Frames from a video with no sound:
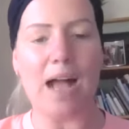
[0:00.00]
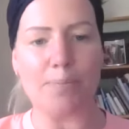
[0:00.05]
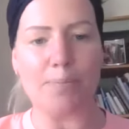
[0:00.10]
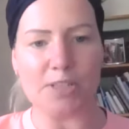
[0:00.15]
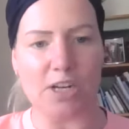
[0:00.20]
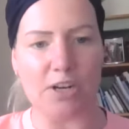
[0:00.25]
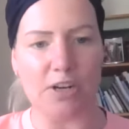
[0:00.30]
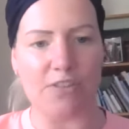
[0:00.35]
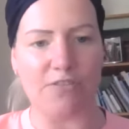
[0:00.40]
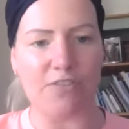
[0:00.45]

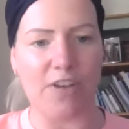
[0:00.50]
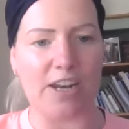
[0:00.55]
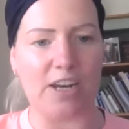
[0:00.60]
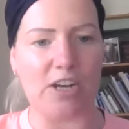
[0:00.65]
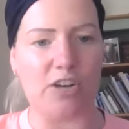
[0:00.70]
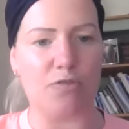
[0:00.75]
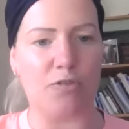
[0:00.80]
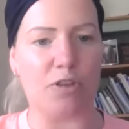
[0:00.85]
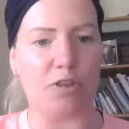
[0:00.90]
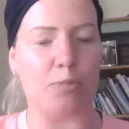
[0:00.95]
absolutely fell
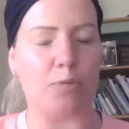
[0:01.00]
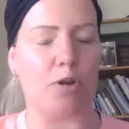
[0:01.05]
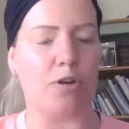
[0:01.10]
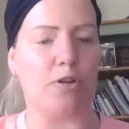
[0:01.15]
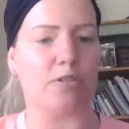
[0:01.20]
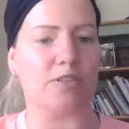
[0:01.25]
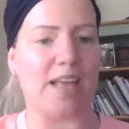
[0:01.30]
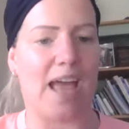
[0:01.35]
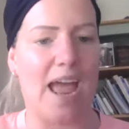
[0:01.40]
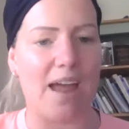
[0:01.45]
in love with the
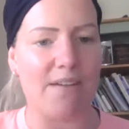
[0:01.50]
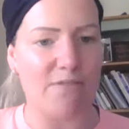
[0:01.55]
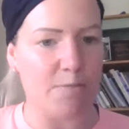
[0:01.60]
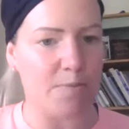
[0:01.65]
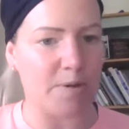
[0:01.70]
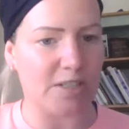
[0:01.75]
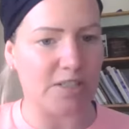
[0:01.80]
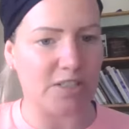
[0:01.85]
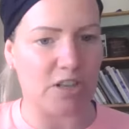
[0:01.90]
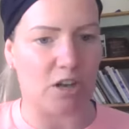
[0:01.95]
products.
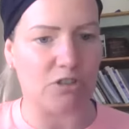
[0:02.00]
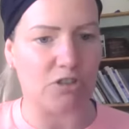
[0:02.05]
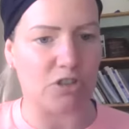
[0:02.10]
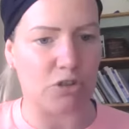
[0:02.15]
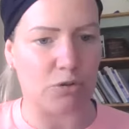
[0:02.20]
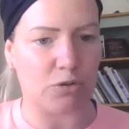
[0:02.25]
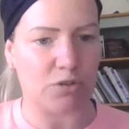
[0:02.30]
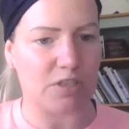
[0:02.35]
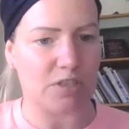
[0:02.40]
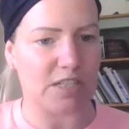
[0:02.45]
Everybody started to
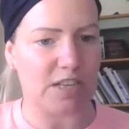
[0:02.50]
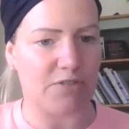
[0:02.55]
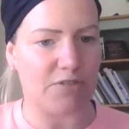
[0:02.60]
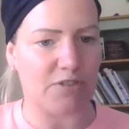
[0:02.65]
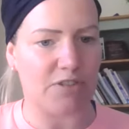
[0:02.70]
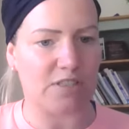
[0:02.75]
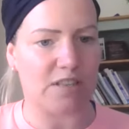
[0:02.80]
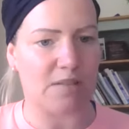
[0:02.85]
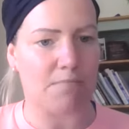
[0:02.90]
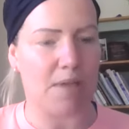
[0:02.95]
notice the
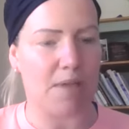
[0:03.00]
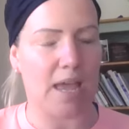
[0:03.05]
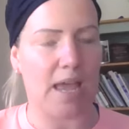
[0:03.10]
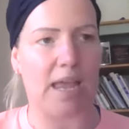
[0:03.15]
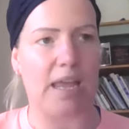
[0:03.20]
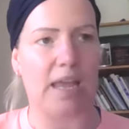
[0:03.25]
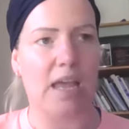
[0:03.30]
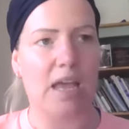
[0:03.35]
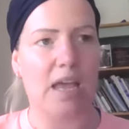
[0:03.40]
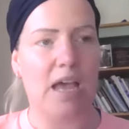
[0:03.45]
difference in
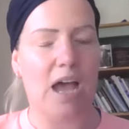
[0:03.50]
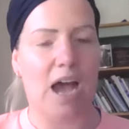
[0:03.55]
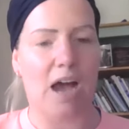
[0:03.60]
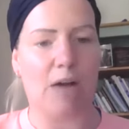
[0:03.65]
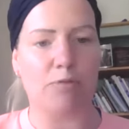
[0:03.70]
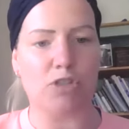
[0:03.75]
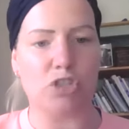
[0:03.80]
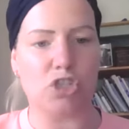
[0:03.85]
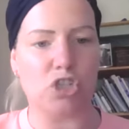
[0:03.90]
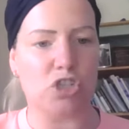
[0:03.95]
me.
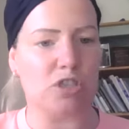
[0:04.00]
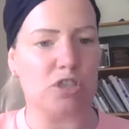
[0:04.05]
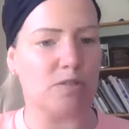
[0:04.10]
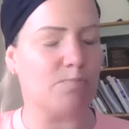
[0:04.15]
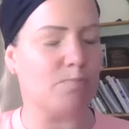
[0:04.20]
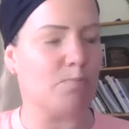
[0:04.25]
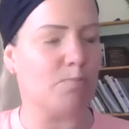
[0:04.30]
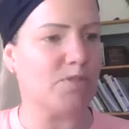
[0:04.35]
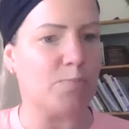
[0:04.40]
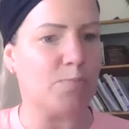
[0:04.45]
I was just
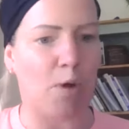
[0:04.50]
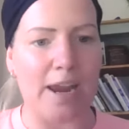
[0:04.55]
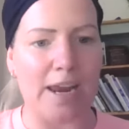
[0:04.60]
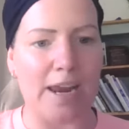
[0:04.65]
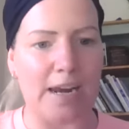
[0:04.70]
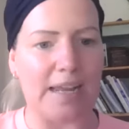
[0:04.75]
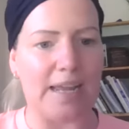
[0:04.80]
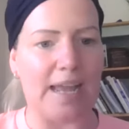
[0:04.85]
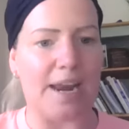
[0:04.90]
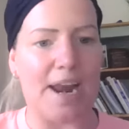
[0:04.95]

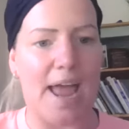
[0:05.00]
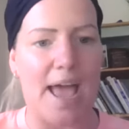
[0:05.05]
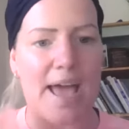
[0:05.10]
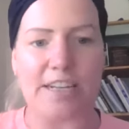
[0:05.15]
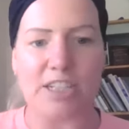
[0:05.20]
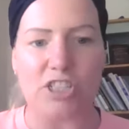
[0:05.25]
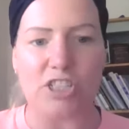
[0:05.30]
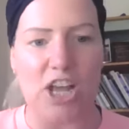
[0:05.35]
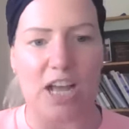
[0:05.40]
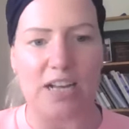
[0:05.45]
sprightly and
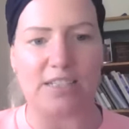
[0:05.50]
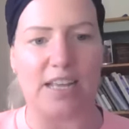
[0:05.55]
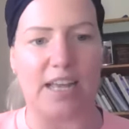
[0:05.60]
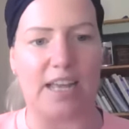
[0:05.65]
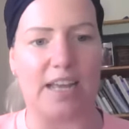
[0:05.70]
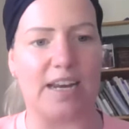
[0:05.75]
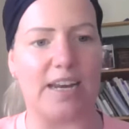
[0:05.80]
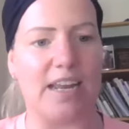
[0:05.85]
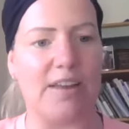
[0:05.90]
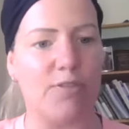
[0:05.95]

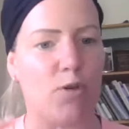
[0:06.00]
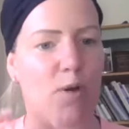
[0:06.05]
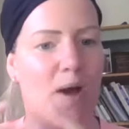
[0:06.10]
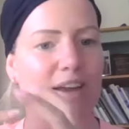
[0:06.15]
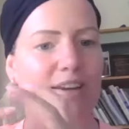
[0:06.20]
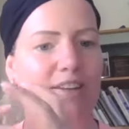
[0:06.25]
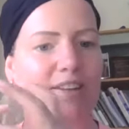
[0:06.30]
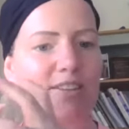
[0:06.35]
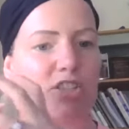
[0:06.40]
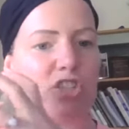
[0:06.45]
energetic. And even though I
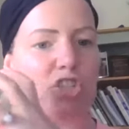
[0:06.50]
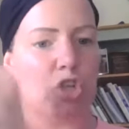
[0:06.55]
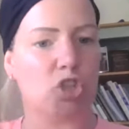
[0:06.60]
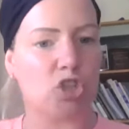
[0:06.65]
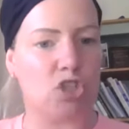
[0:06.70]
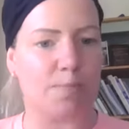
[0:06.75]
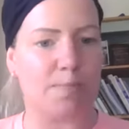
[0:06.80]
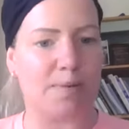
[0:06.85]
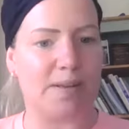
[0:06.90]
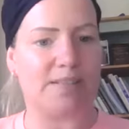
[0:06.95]
had
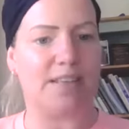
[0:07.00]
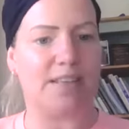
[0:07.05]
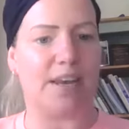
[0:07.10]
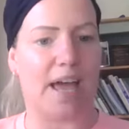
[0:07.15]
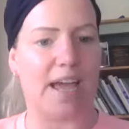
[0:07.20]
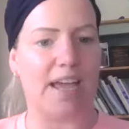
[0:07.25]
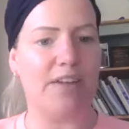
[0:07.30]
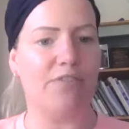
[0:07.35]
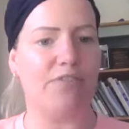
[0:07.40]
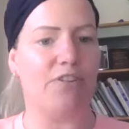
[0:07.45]
such a busy
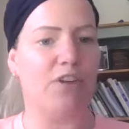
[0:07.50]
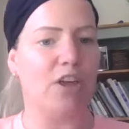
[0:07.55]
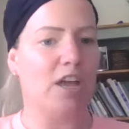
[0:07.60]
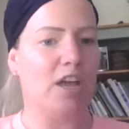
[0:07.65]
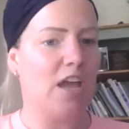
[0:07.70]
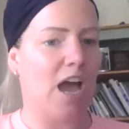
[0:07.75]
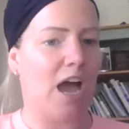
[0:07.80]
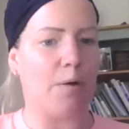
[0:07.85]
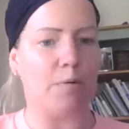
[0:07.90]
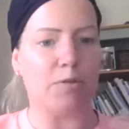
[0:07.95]
life,
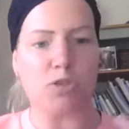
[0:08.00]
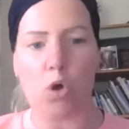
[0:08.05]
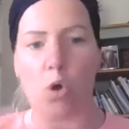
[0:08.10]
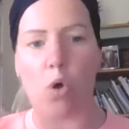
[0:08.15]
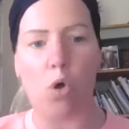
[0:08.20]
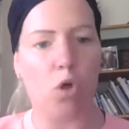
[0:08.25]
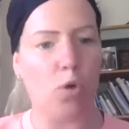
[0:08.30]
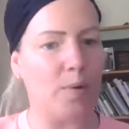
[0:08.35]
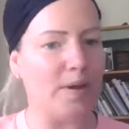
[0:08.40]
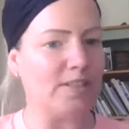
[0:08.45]
I was
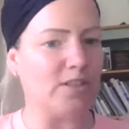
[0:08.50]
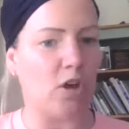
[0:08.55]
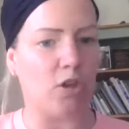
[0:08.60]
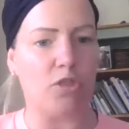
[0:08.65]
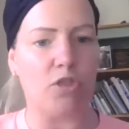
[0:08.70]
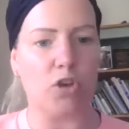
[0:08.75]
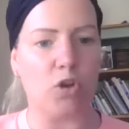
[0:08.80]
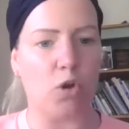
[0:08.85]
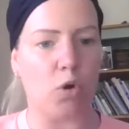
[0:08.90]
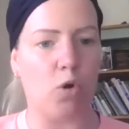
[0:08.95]
always
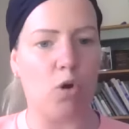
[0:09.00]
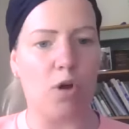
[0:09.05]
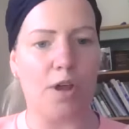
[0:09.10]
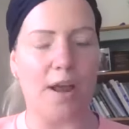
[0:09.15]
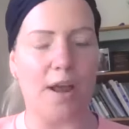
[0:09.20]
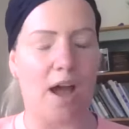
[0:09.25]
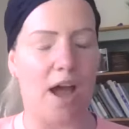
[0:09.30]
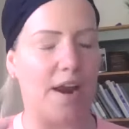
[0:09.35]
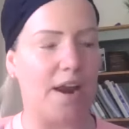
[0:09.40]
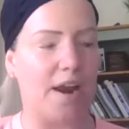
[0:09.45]
on the go
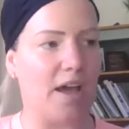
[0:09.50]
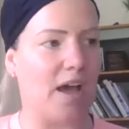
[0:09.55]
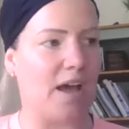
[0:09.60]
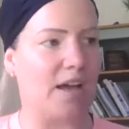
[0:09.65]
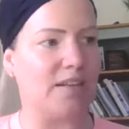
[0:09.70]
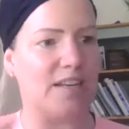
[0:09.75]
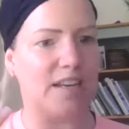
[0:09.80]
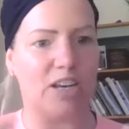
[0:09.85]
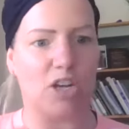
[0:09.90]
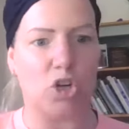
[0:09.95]

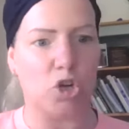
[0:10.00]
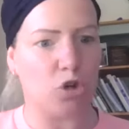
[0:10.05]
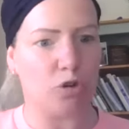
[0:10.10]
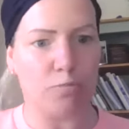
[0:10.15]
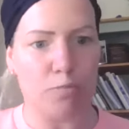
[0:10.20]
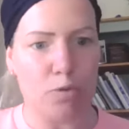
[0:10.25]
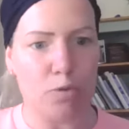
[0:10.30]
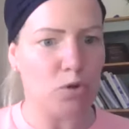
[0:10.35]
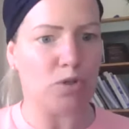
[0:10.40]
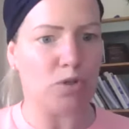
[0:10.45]
and in a
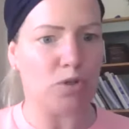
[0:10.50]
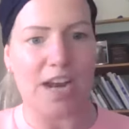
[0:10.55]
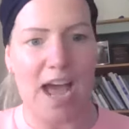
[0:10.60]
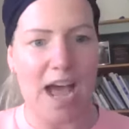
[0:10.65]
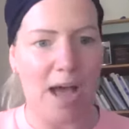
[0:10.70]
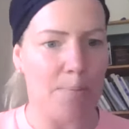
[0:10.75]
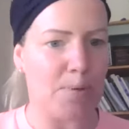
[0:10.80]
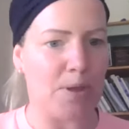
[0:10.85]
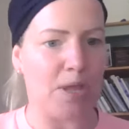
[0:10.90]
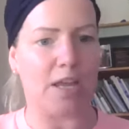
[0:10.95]
good mood and
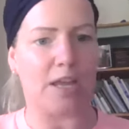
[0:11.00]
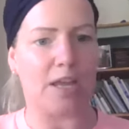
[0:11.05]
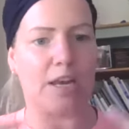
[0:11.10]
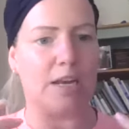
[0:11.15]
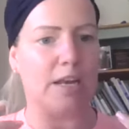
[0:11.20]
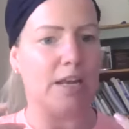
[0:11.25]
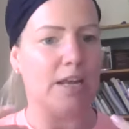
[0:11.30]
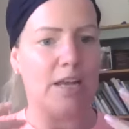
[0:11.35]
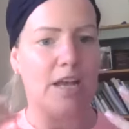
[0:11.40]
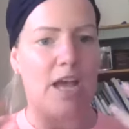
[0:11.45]
happy
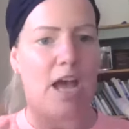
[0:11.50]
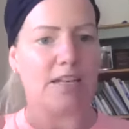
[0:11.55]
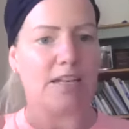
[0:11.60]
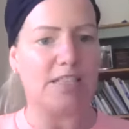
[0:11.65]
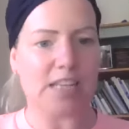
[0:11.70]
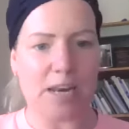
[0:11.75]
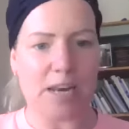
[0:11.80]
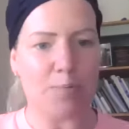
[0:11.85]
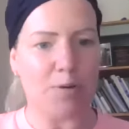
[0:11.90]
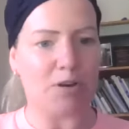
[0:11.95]
and
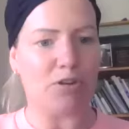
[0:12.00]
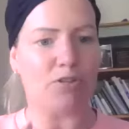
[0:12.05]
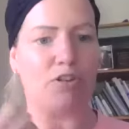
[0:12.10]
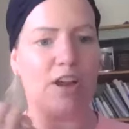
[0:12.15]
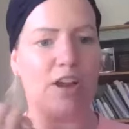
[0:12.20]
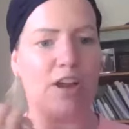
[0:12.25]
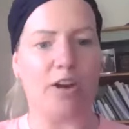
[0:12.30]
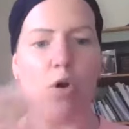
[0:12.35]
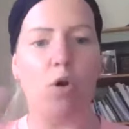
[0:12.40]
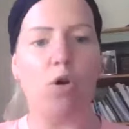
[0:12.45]
sleeping
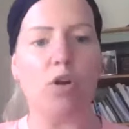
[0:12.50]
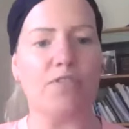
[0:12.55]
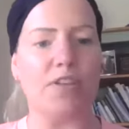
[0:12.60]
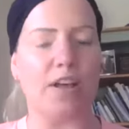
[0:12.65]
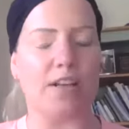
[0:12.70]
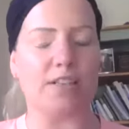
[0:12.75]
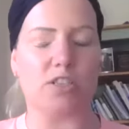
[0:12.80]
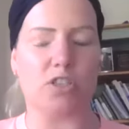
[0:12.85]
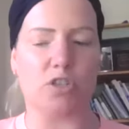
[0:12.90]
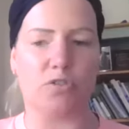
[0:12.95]
great and all of
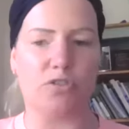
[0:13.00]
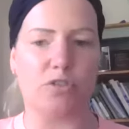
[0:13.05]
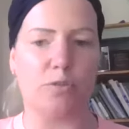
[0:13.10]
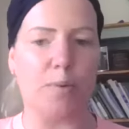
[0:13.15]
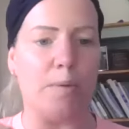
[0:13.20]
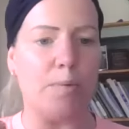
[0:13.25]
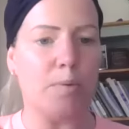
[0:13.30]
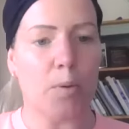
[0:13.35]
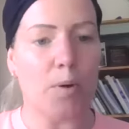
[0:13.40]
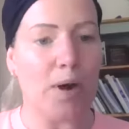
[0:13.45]
that stuff. So
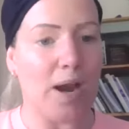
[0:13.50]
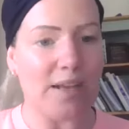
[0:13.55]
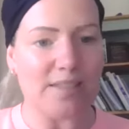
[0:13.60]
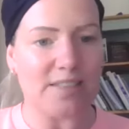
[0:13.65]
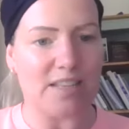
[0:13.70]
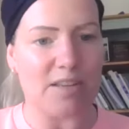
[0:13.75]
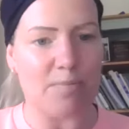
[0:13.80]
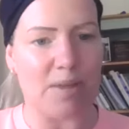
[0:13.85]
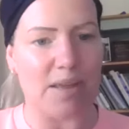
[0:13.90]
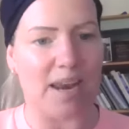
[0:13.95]
people were
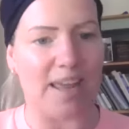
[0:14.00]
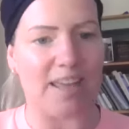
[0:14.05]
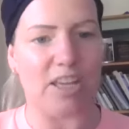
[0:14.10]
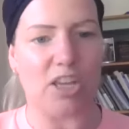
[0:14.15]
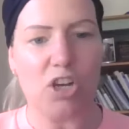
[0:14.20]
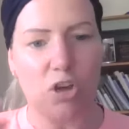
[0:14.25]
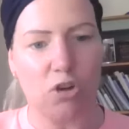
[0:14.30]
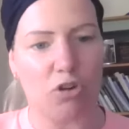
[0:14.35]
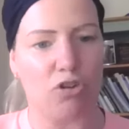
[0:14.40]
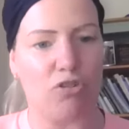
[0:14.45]
asking me, like,
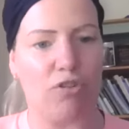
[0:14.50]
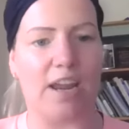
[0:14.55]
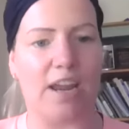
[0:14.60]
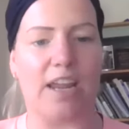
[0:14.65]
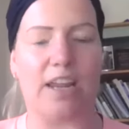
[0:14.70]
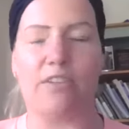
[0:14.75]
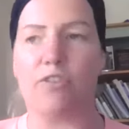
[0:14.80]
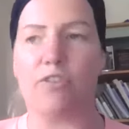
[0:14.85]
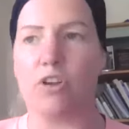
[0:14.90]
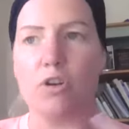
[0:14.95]
"You look
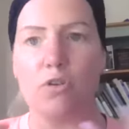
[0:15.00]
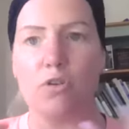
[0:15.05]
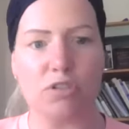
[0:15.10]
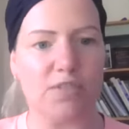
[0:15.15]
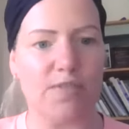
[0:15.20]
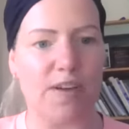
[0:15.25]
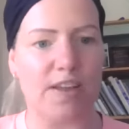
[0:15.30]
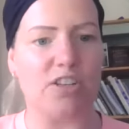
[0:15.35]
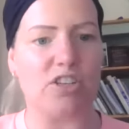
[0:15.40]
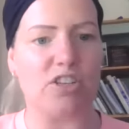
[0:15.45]
great. You've got
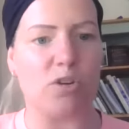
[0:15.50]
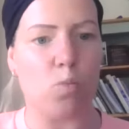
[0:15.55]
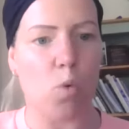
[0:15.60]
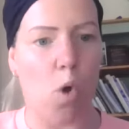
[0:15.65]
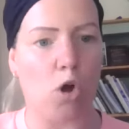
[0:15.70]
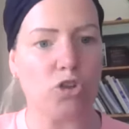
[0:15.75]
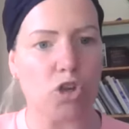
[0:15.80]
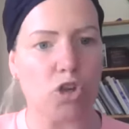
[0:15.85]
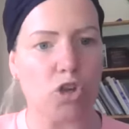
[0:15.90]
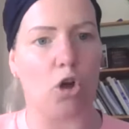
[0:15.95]
loads of energy.
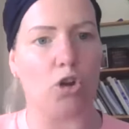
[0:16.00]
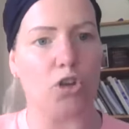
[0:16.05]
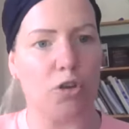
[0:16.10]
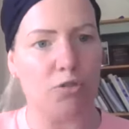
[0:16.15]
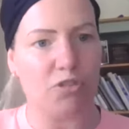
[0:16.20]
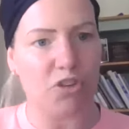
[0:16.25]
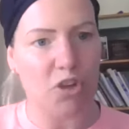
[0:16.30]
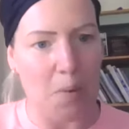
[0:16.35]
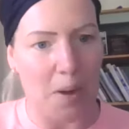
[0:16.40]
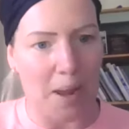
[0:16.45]
What are
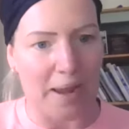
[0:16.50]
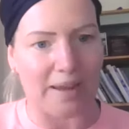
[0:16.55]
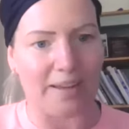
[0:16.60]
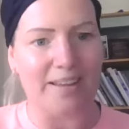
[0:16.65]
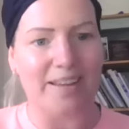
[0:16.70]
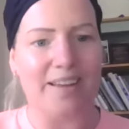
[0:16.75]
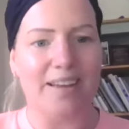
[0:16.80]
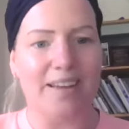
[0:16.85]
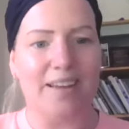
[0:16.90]
you doing?